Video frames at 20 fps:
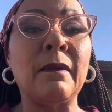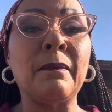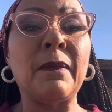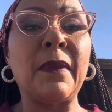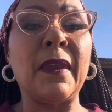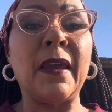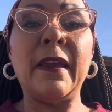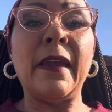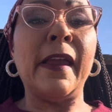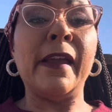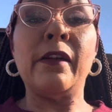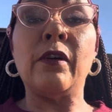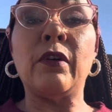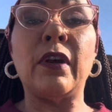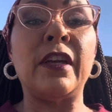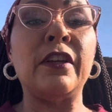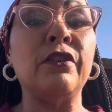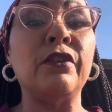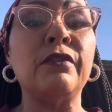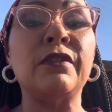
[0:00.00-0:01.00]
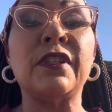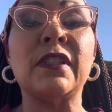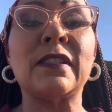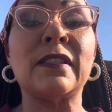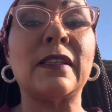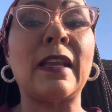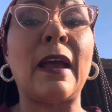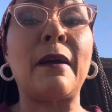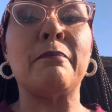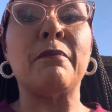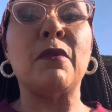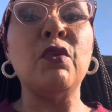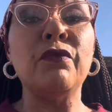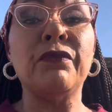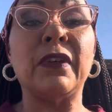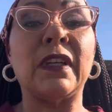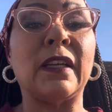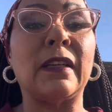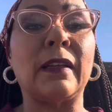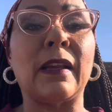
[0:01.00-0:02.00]
And you're just not
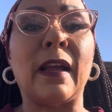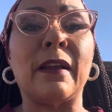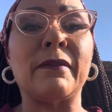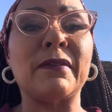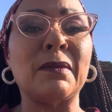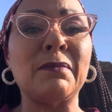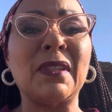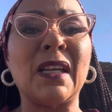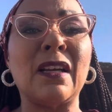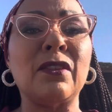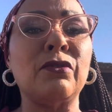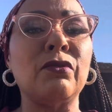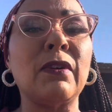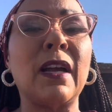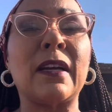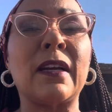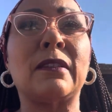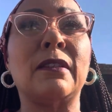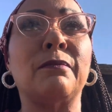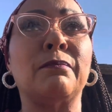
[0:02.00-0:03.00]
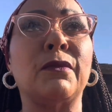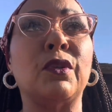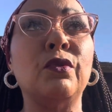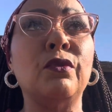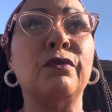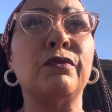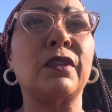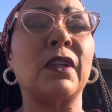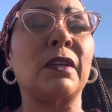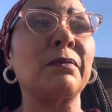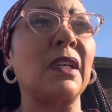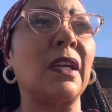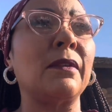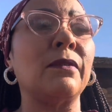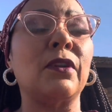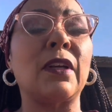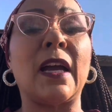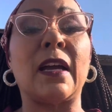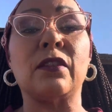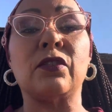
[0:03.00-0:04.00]
moving in life. Sometimes you got to move.
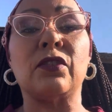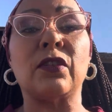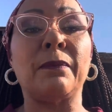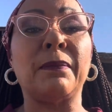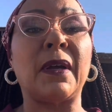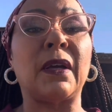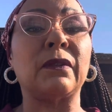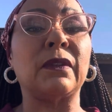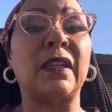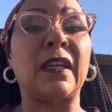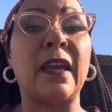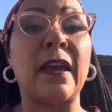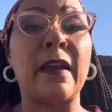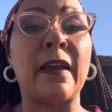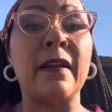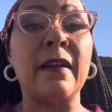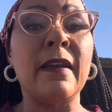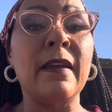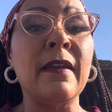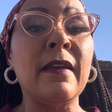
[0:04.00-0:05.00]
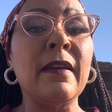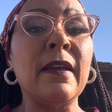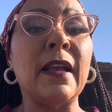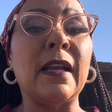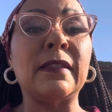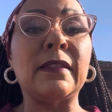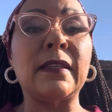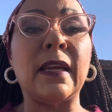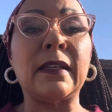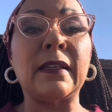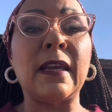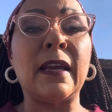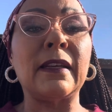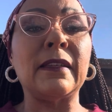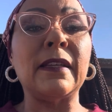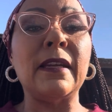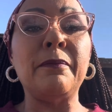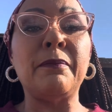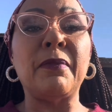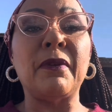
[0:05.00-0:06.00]
Sometimes you got to jump out there and take
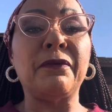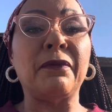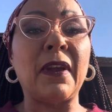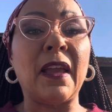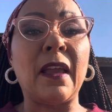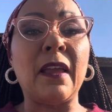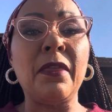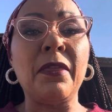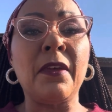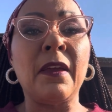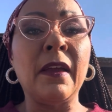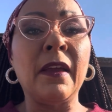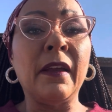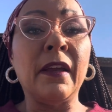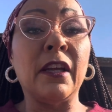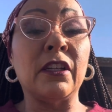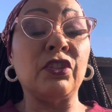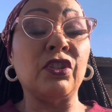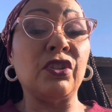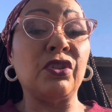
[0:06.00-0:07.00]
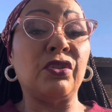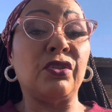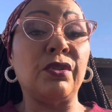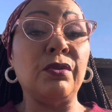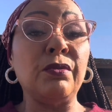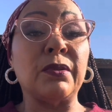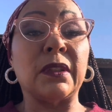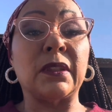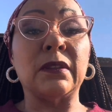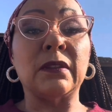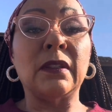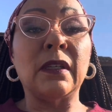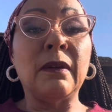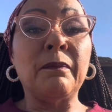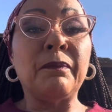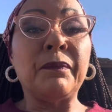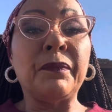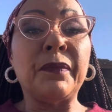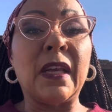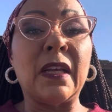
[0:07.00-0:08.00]
that leap of faith and just do it.
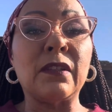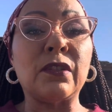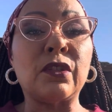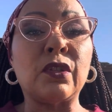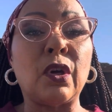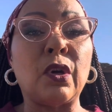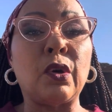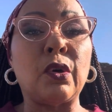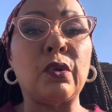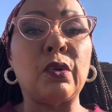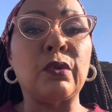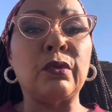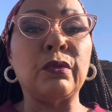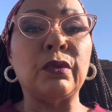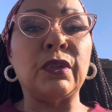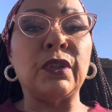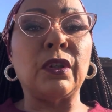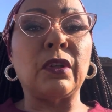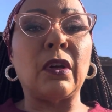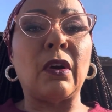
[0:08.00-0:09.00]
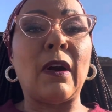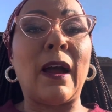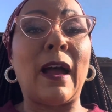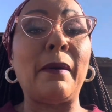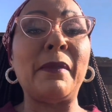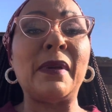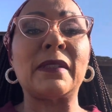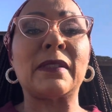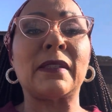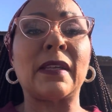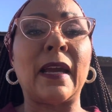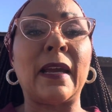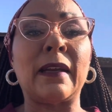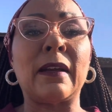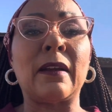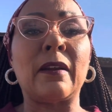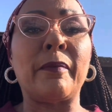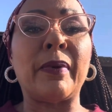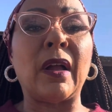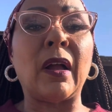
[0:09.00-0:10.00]
And so, I'm
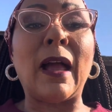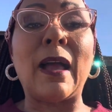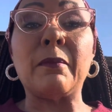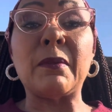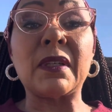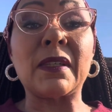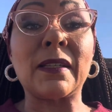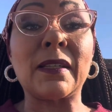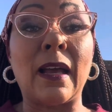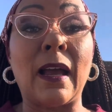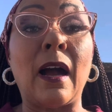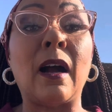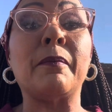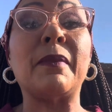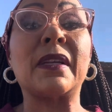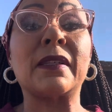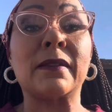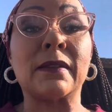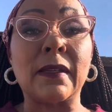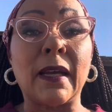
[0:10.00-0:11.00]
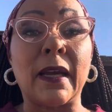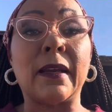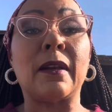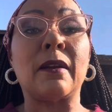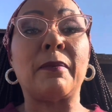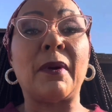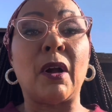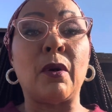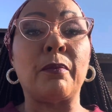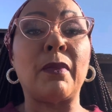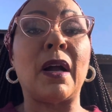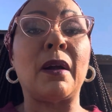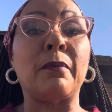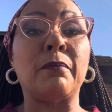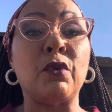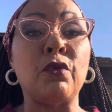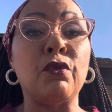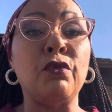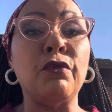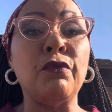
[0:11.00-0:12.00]
excited about my
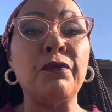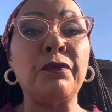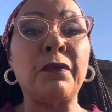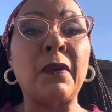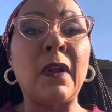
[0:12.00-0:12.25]
move.